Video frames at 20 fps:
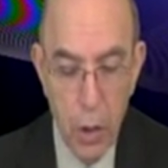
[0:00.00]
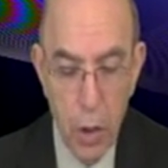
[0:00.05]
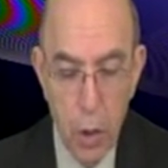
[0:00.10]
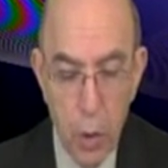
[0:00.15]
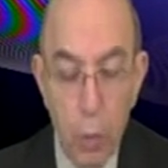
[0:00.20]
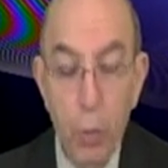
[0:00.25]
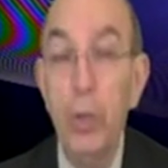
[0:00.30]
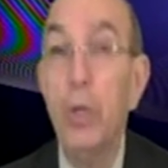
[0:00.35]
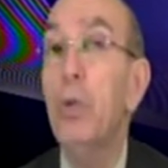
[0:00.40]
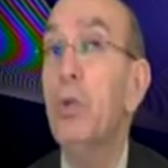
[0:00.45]

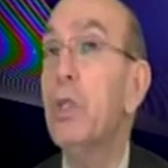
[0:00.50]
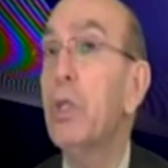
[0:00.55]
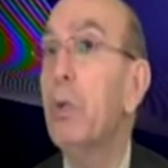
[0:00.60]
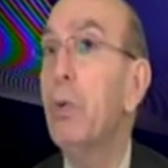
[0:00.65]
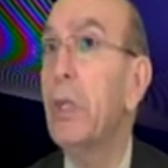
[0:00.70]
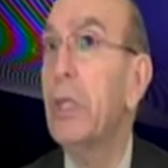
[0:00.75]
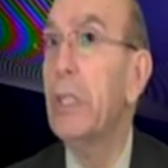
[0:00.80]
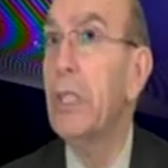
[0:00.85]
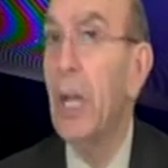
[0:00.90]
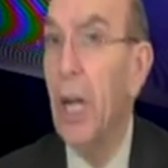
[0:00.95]
We use our
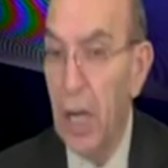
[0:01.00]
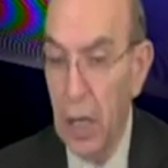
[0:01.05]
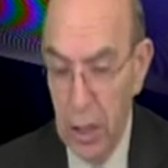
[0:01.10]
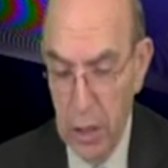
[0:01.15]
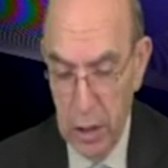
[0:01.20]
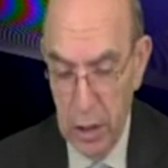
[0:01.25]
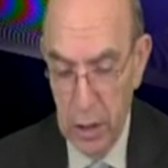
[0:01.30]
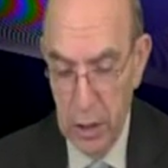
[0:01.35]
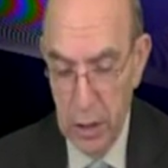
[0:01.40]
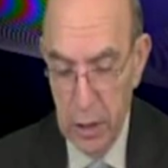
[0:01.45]

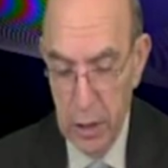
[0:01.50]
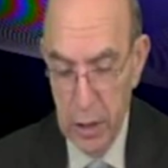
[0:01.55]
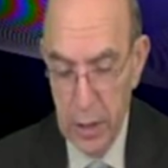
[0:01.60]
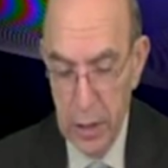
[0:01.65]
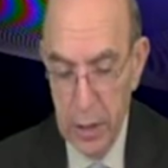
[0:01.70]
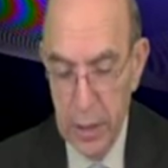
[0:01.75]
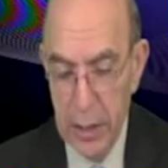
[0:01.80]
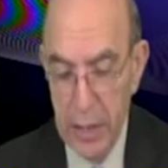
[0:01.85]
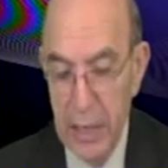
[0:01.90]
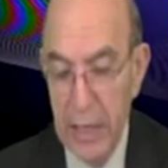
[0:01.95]
tongue
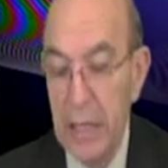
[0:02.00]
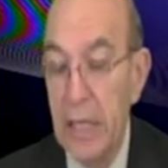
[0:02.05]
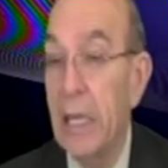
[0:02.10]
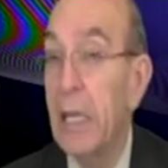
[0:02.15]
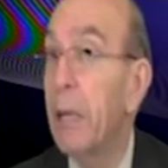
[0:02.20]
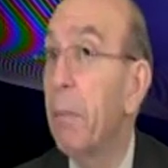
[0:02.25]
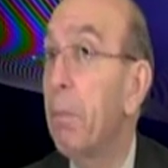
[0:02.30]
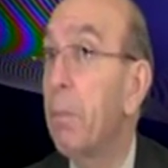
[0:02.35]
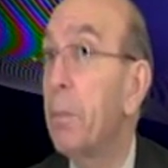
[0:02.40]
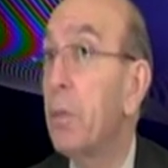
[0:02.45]
and
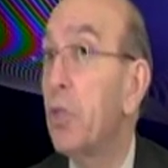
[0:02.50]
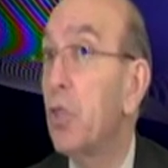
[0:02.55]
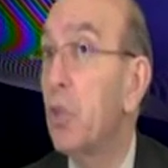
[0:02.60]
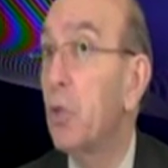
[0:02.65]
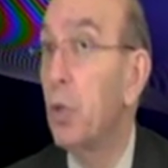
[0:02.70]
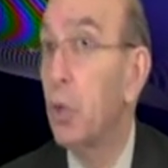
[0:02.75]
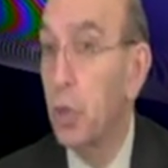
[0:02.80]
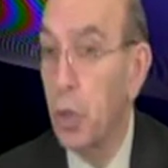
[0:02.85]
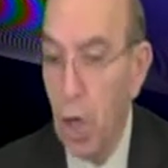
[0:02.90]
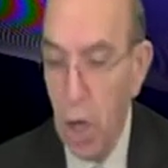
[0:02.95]
lips
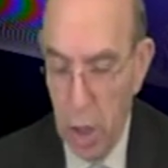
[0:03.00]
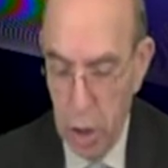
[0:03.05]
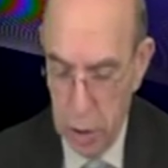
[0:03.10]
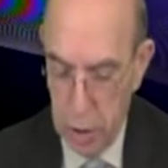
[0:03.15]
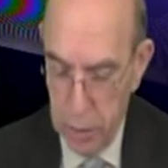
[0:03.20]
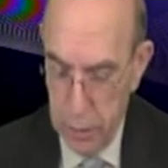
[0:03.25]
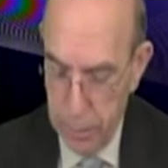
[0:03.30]
to talk.